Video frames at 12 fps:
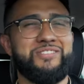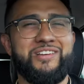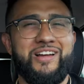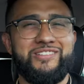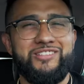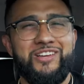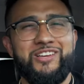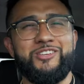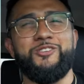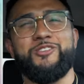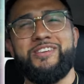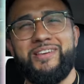besides
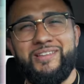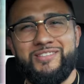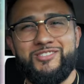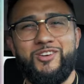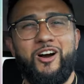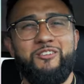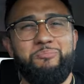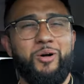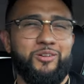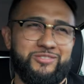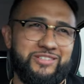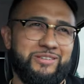your kid's
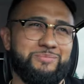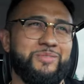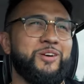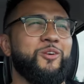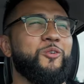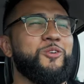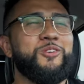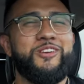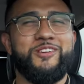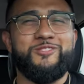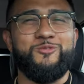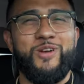softball team or your
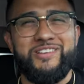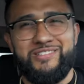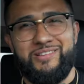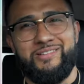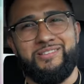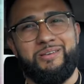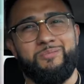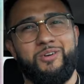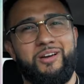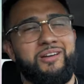kid's wrestling team. All